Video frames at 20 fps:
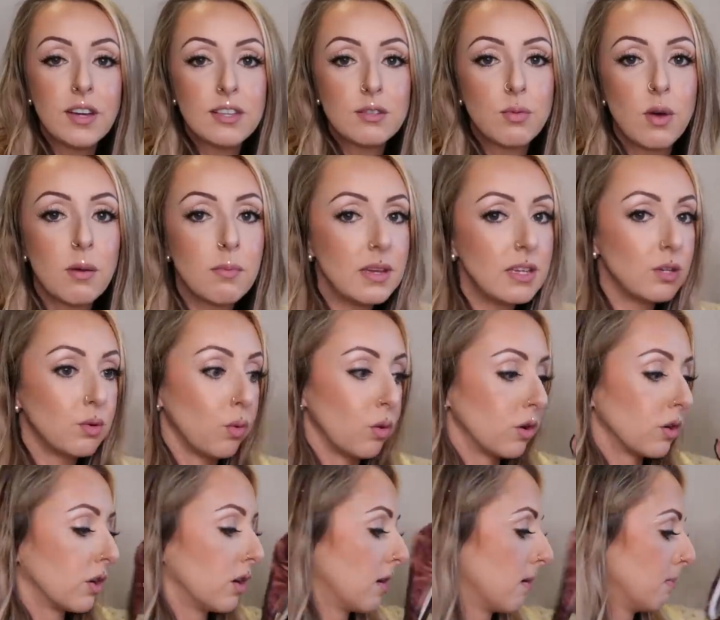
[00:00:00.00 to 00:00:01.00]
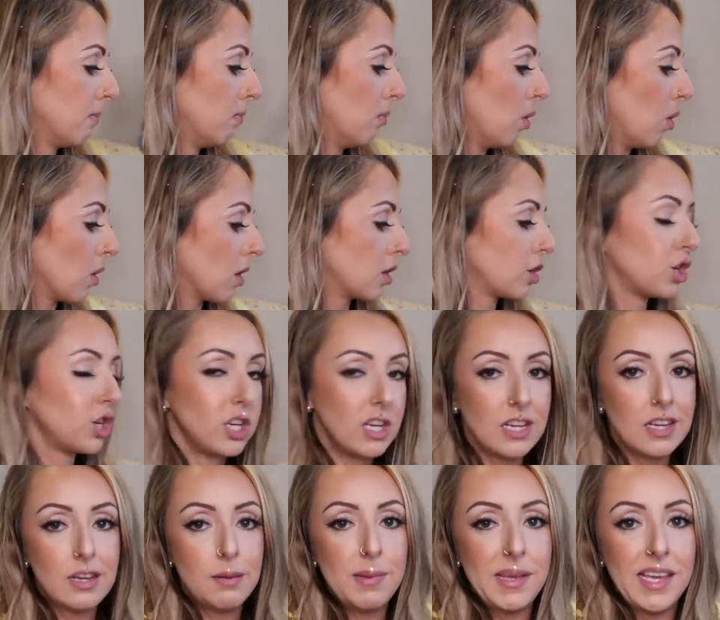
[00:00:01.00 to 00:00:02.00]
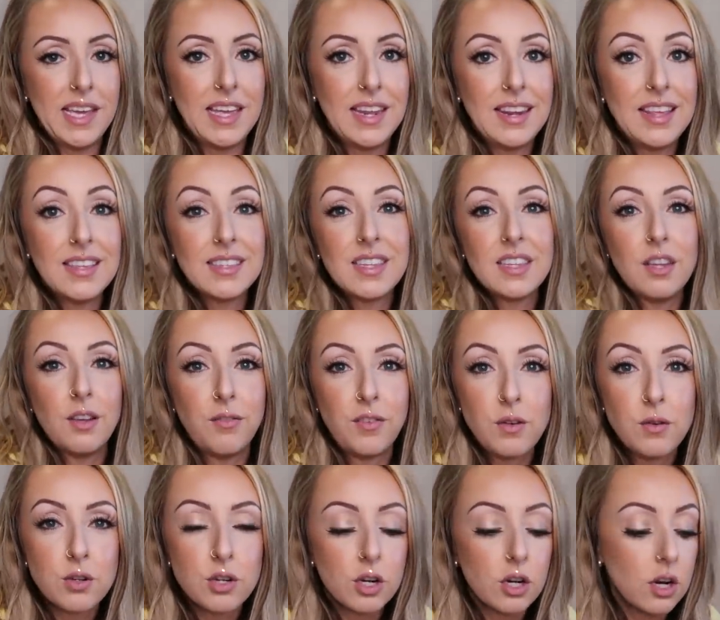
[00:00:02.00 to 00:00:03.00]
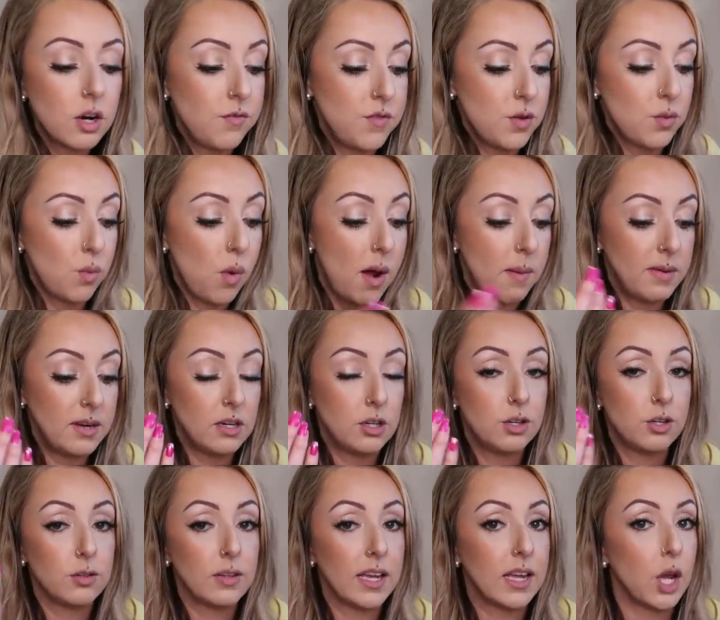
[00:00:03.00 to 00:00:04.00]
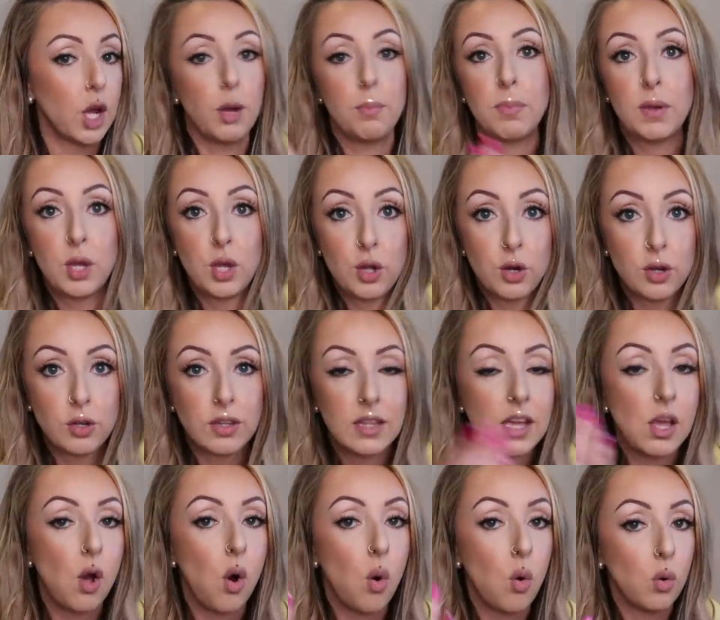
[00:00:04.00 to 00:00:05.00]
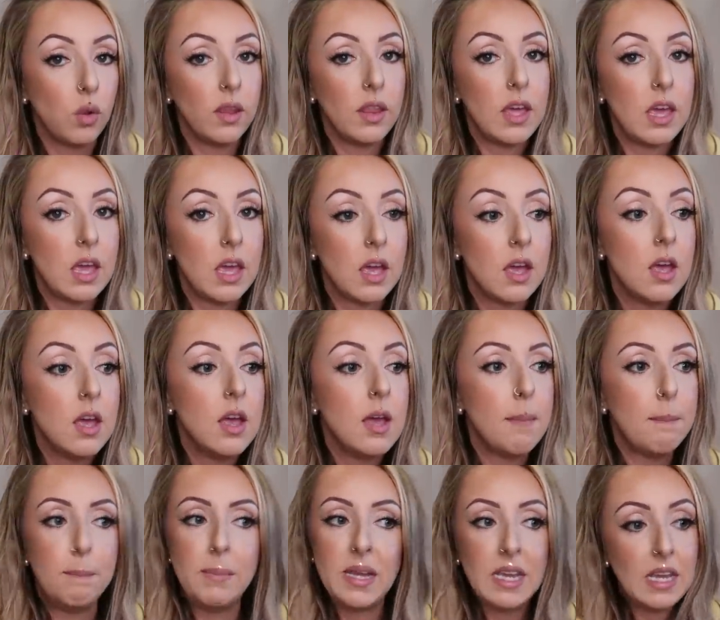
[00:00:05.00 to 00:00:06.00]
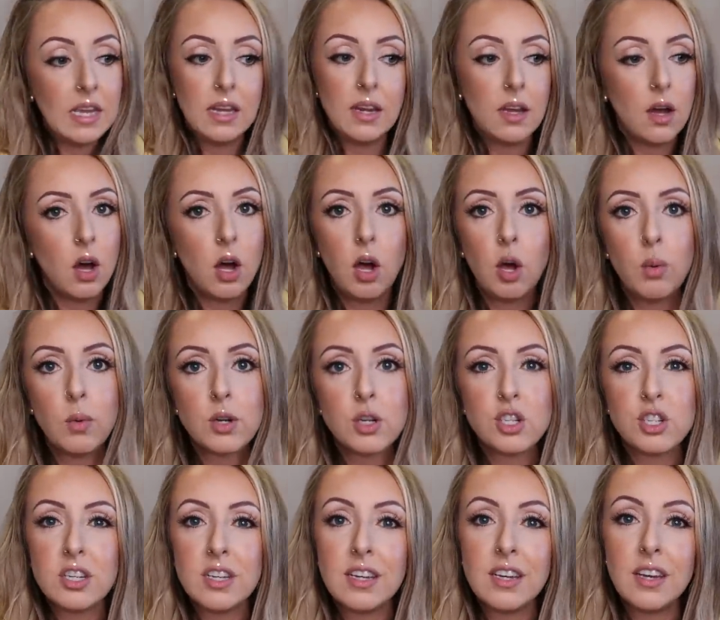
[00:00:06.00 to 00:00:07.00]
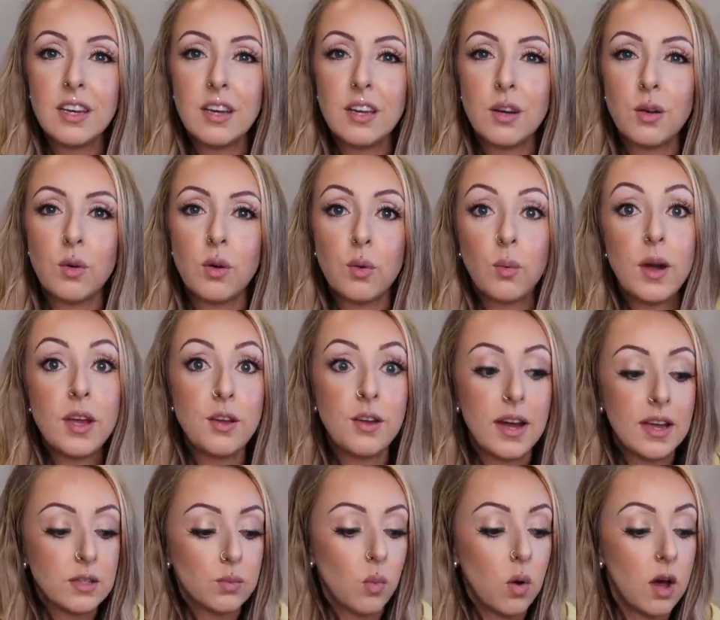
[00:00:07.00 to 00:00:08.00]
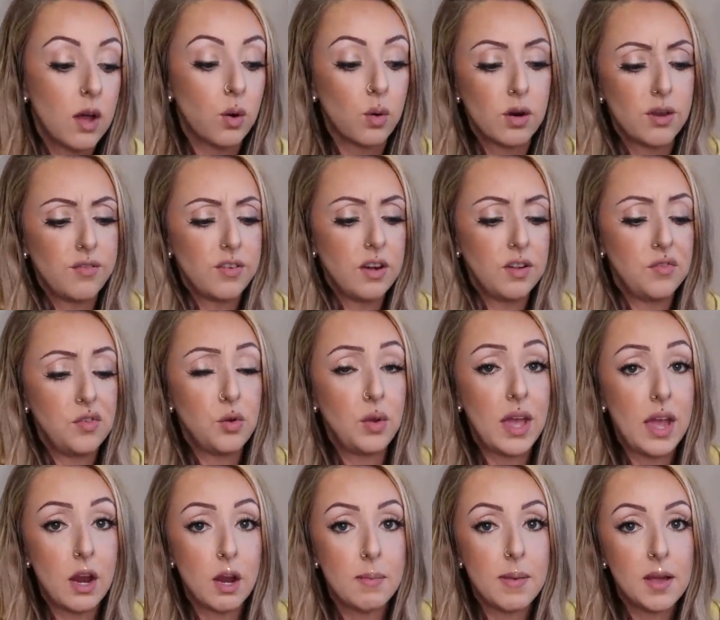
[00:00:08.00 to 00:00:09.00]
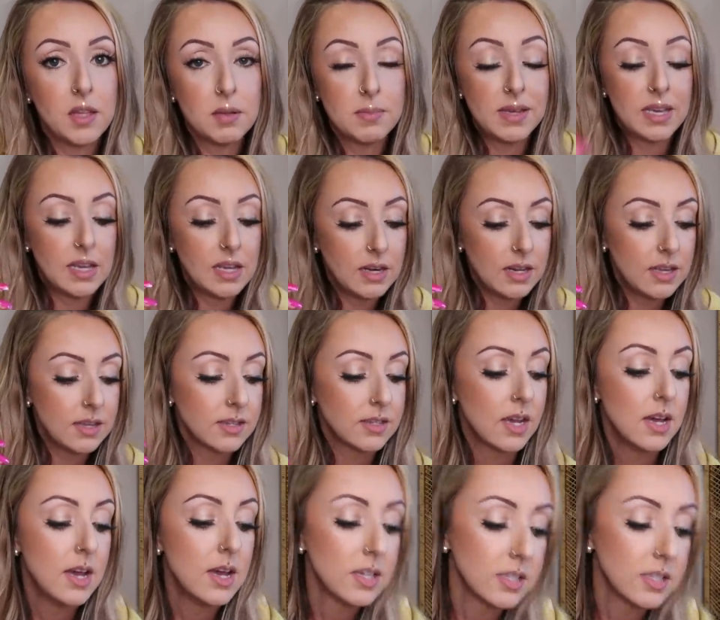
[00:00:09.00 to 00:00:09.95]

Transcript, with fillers: if you guys want me to order more Shein bikinis in the future if you want me to do like a purely only bikini haul was Shein or what you guys want or even if you care about the bikinis.